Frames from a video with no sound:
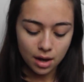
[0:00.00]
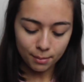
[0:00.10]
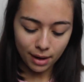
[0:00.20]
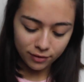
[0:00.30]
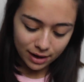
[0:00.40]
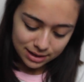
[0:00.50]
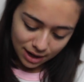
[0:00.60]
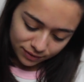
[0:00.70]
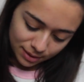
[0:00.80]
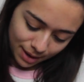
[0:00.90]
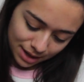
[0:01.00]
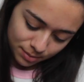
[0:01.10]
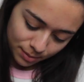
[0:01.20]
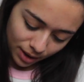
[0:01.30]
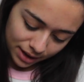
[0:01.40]
My friend Daphne made
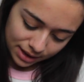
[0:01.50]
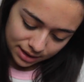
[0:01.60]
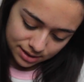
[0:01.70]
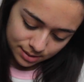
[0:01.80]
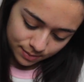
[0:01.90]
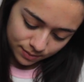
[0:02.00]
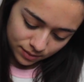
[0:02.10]
me buy this.